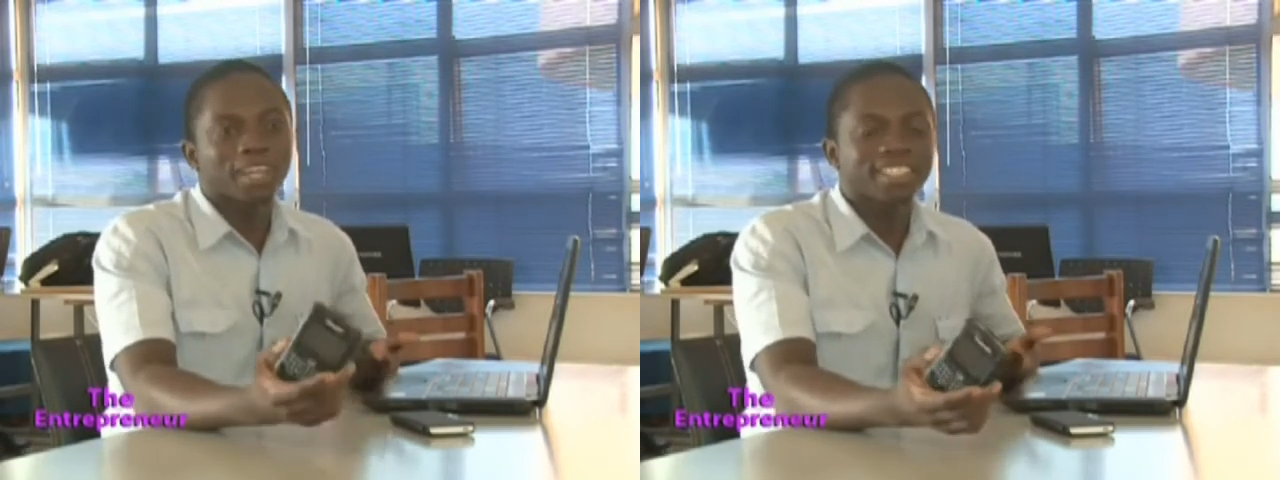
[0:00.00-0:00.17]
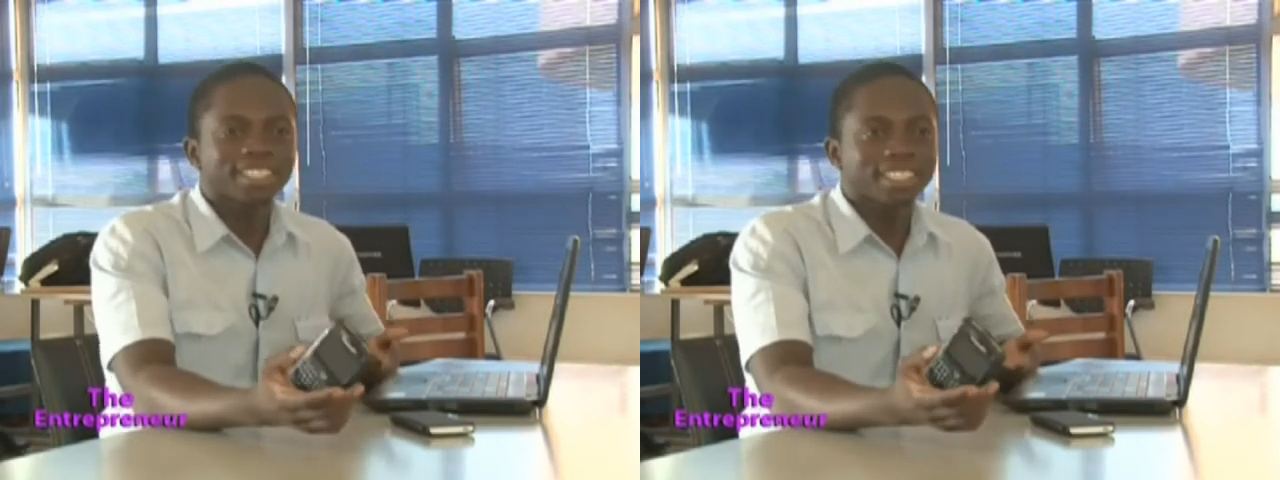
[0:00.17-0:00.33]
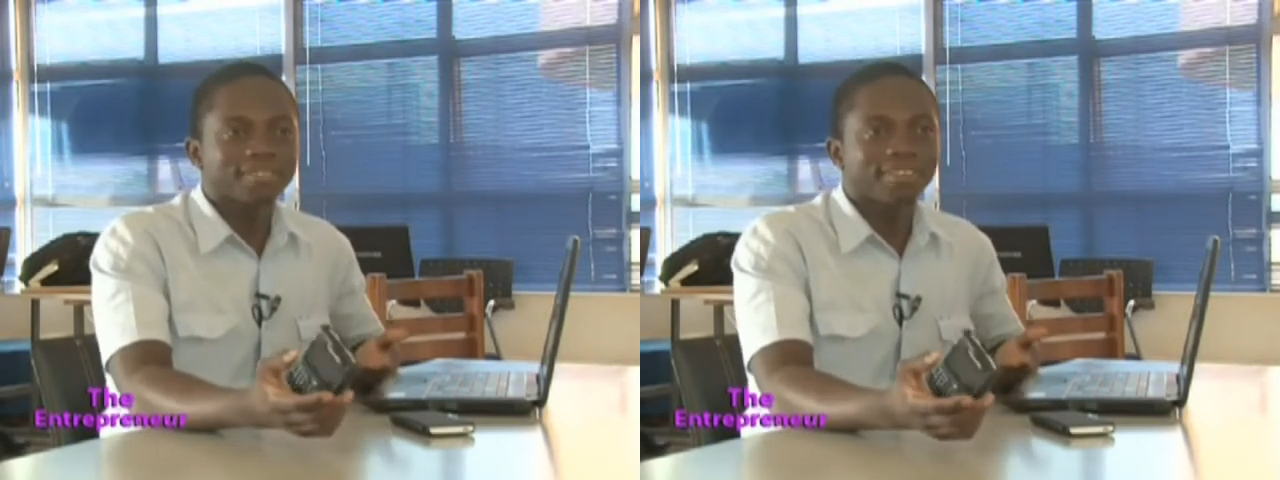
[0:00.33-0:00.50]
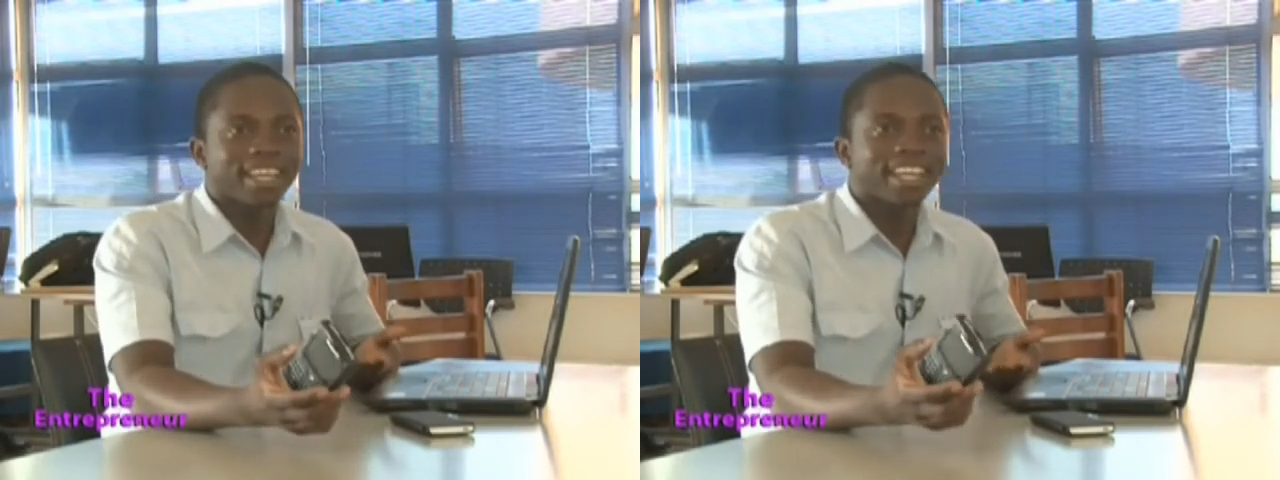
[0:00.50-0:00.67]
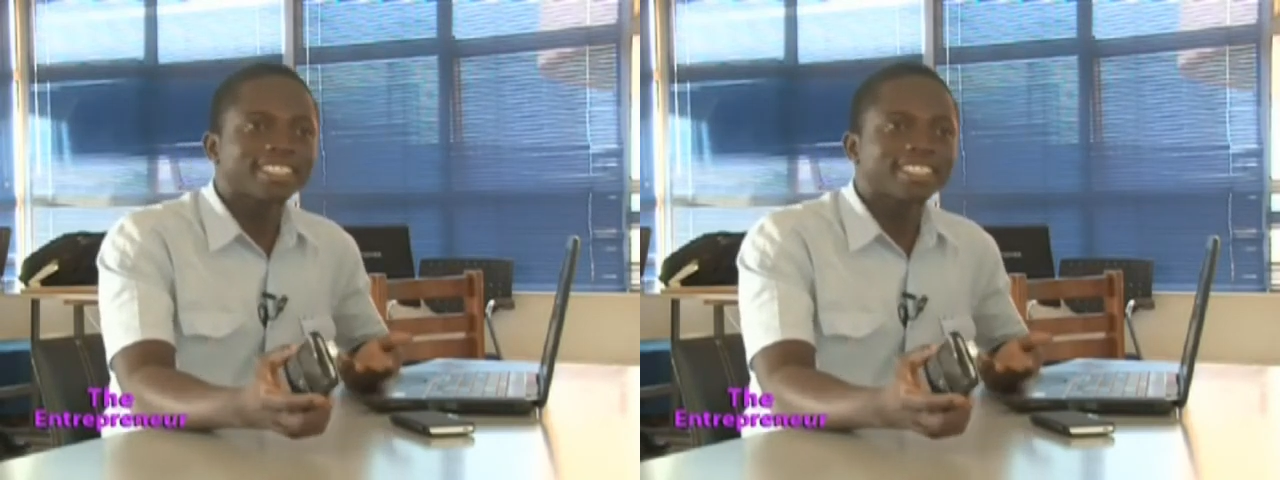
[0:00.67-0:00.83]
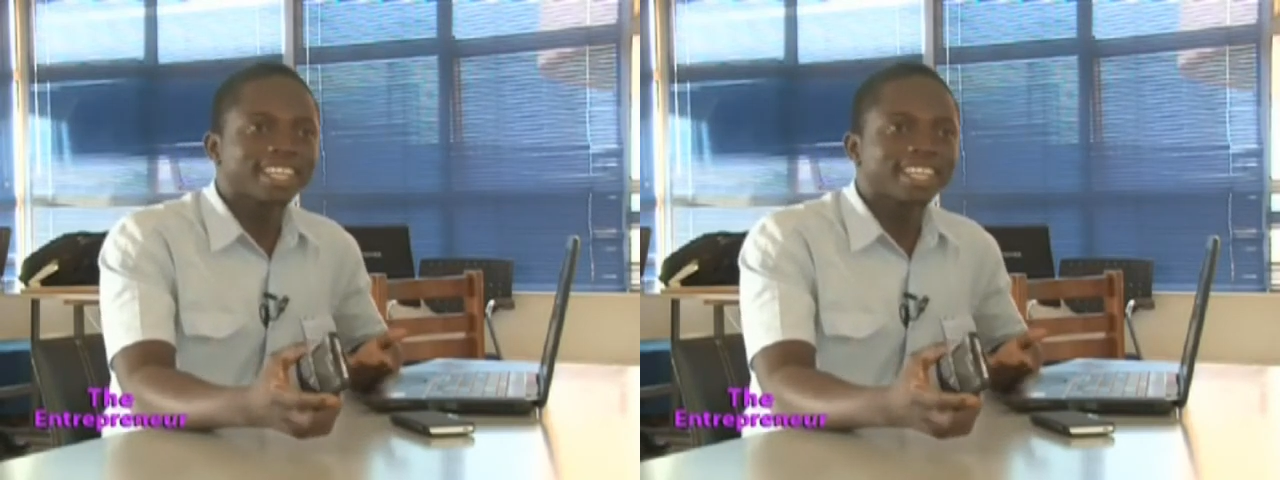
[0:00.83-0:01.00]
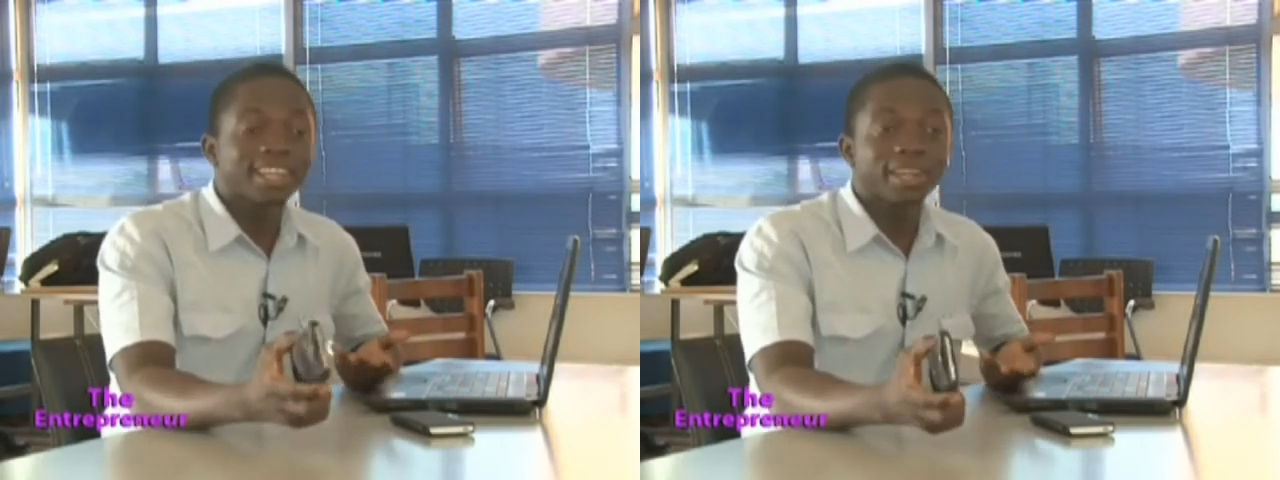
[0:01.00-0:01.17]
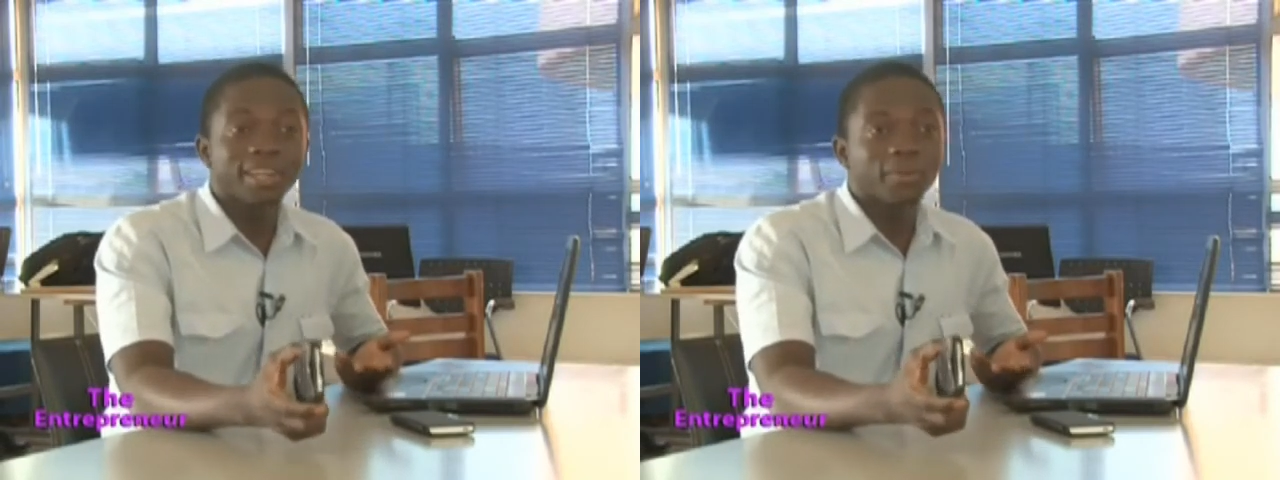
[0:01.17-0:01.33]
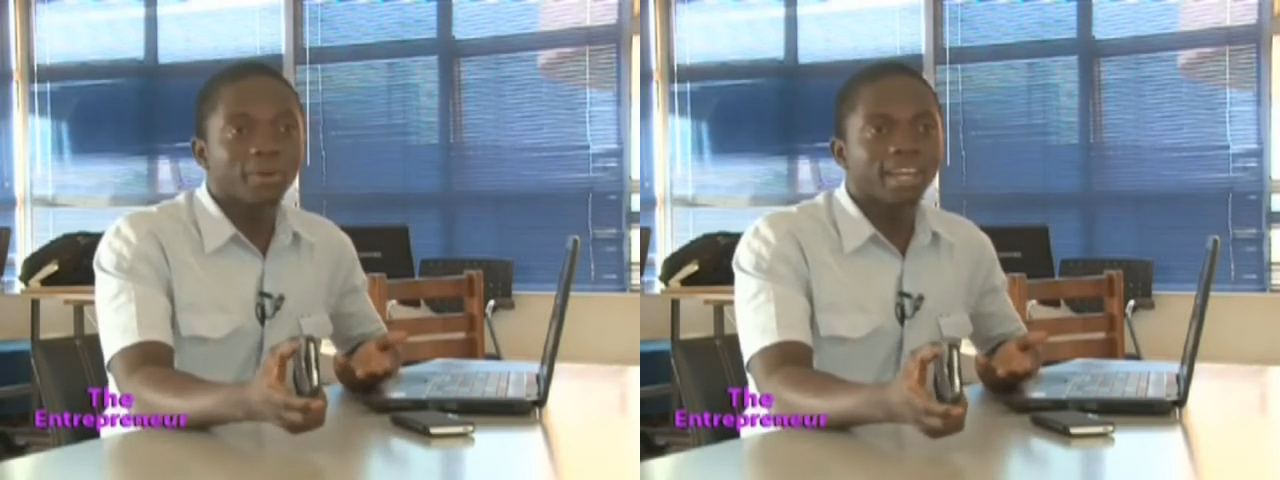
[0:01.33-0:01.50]
access financing
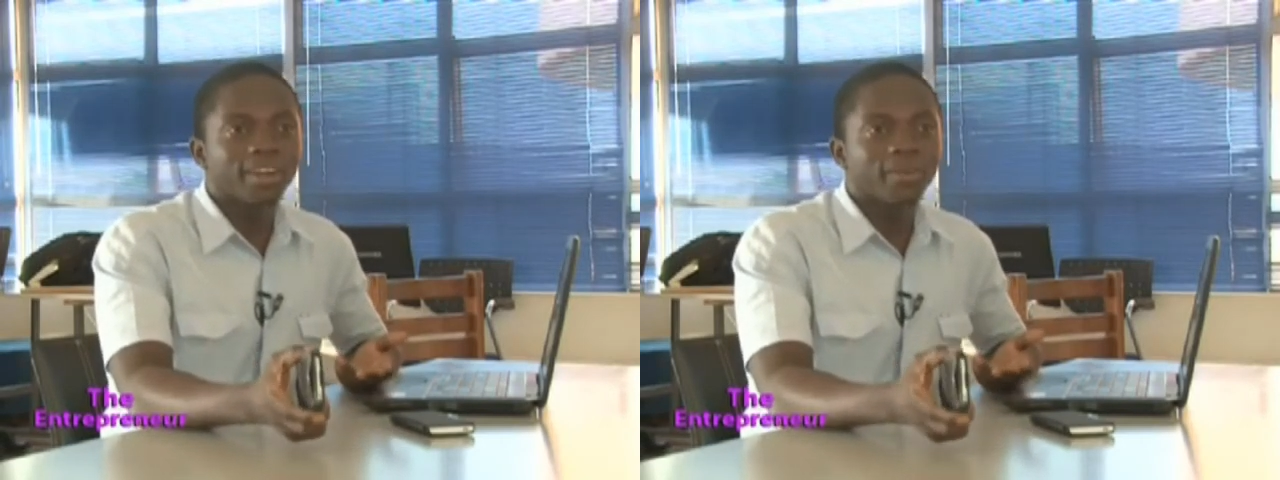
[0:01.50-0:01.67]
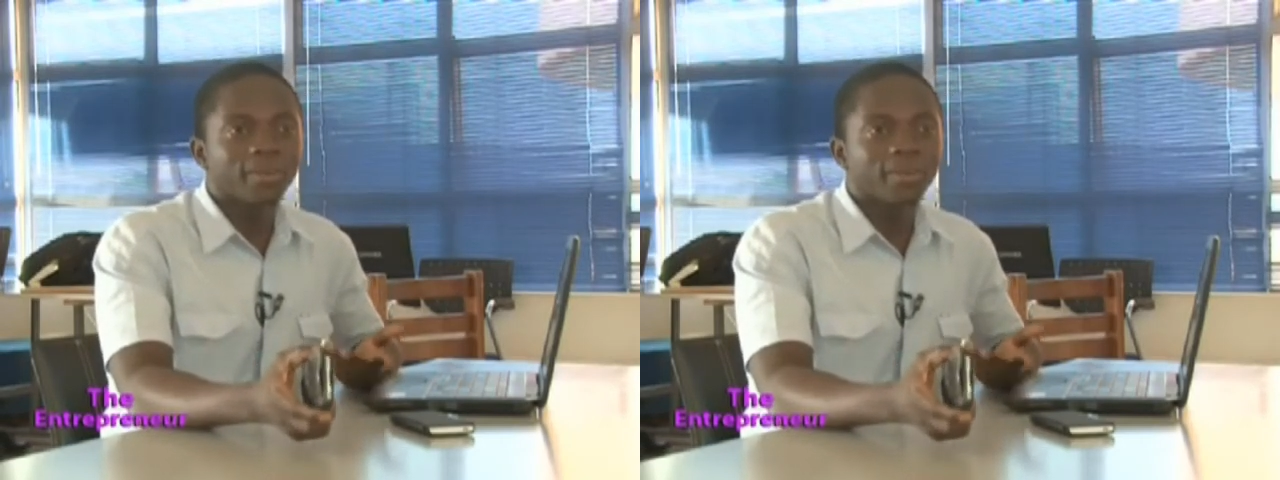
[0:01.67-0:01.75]
anywhere,